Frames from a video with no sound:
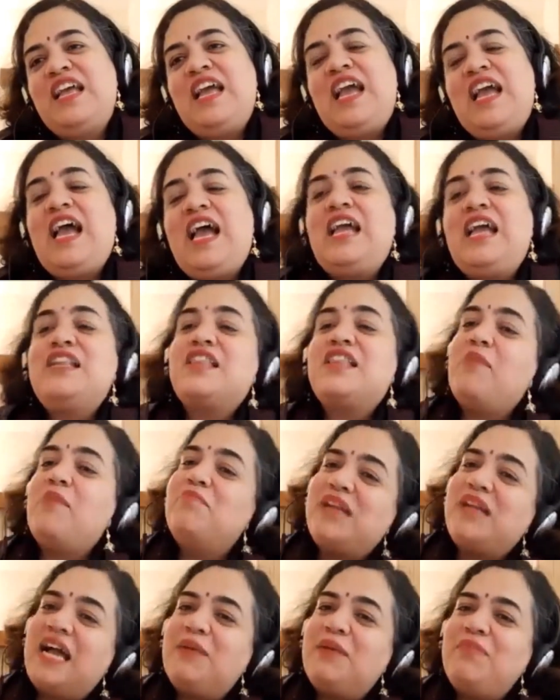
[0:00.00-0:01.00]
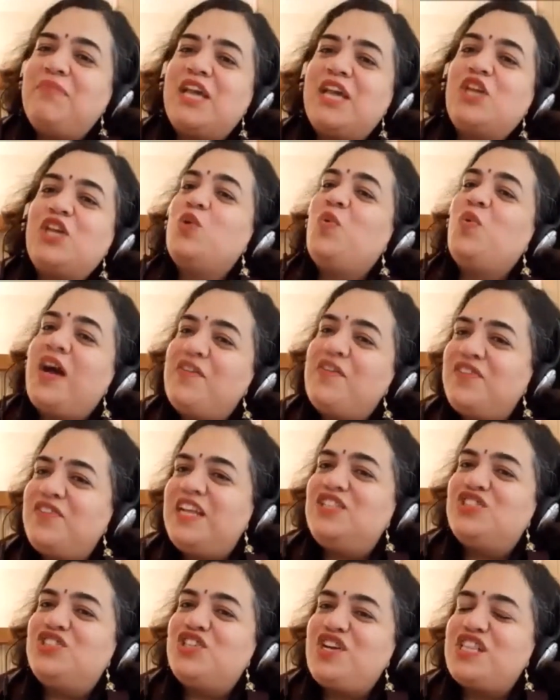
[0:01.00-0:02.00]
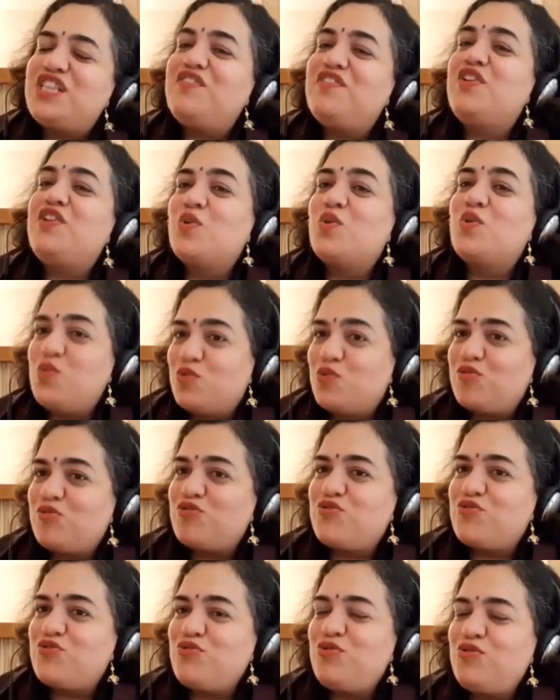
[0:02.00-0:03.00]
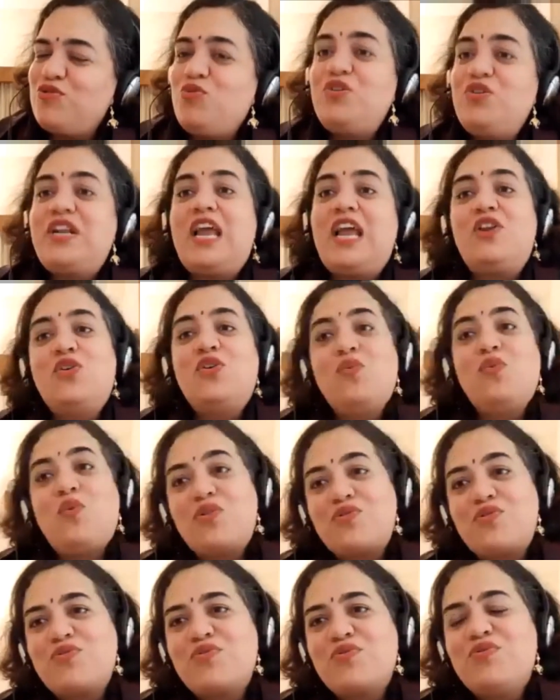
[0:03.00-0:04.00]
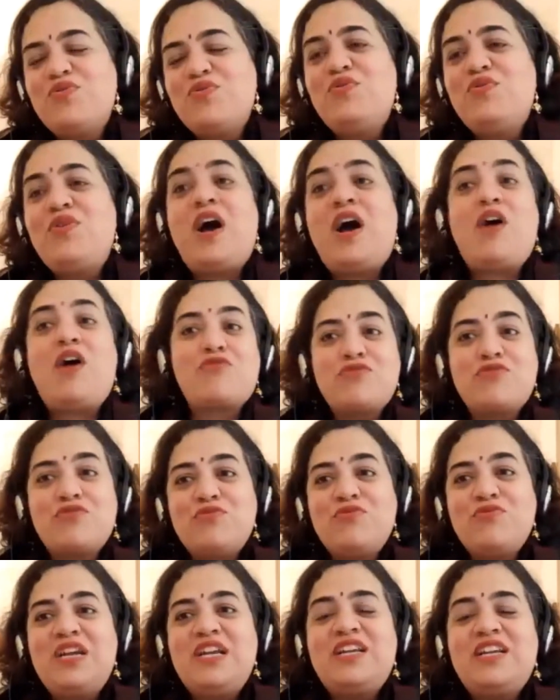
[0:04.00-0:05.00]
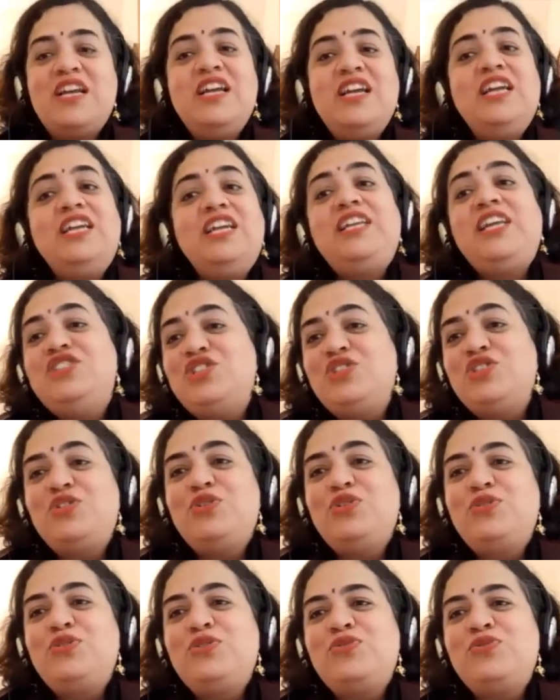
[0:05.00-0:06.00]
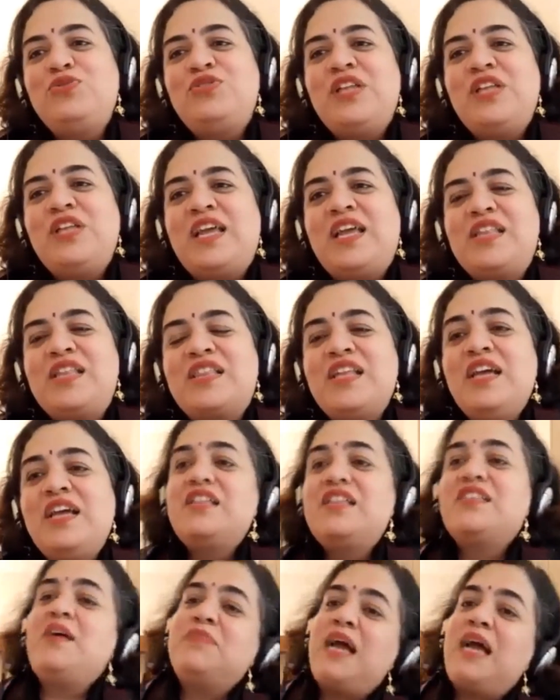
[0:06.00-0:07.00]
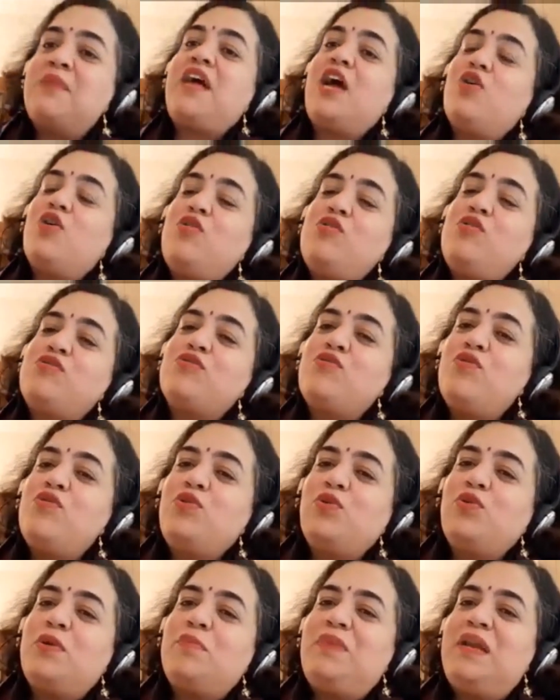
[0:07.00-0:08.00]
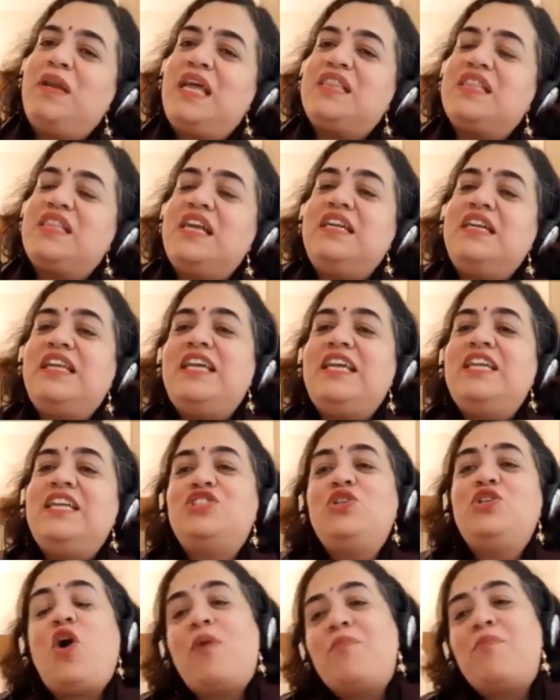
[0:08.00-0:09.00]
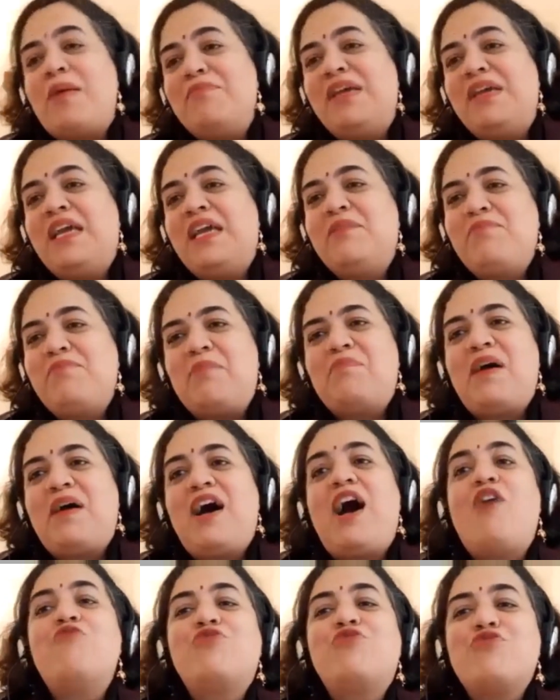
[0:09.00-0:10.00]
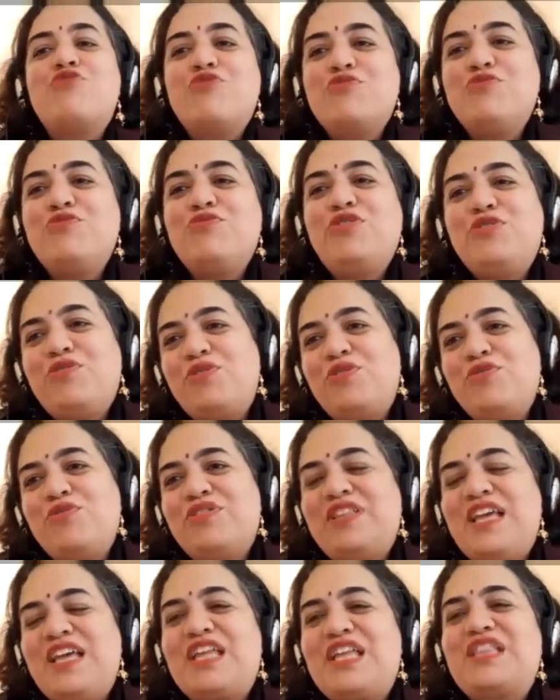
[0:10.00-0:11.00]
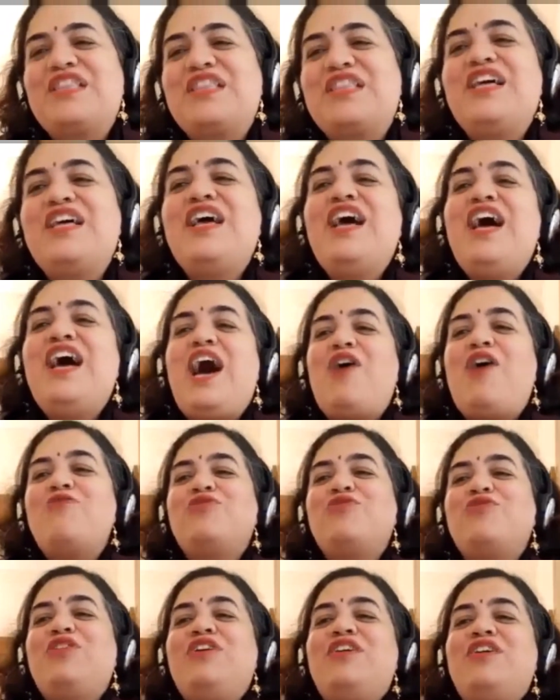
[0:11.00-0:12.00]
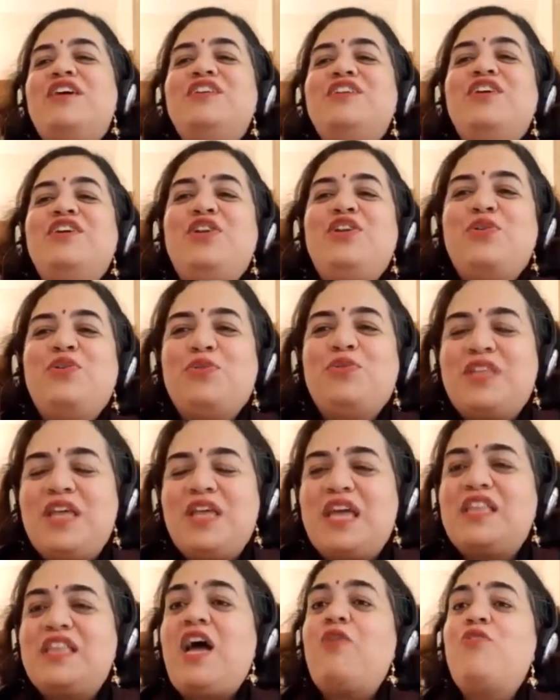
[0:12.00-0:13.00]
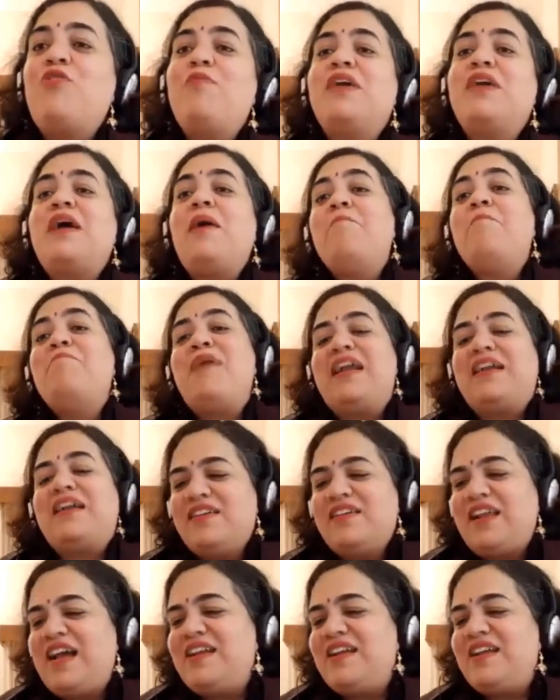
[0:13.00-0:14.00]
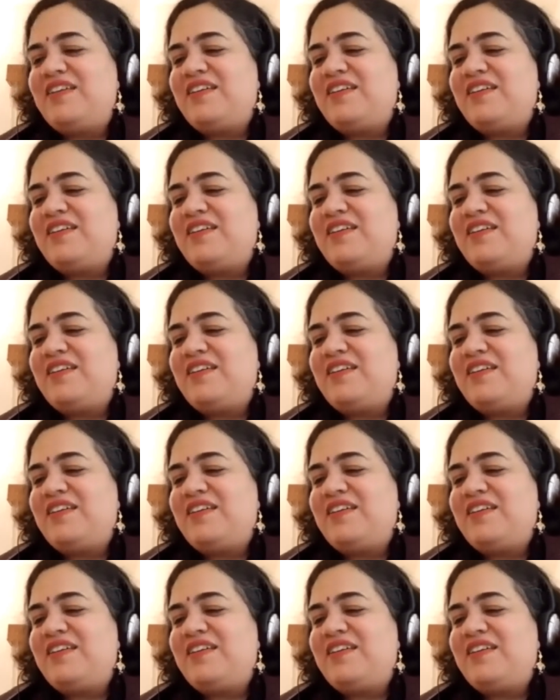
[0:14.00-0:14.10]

And sometimes, like, you have teachers when you go to school who tell you what to do, how to do it, teach you new things. Sometimes I also go to a place and teach your mummy and papa how to do new things, how to learn new things, how to become better at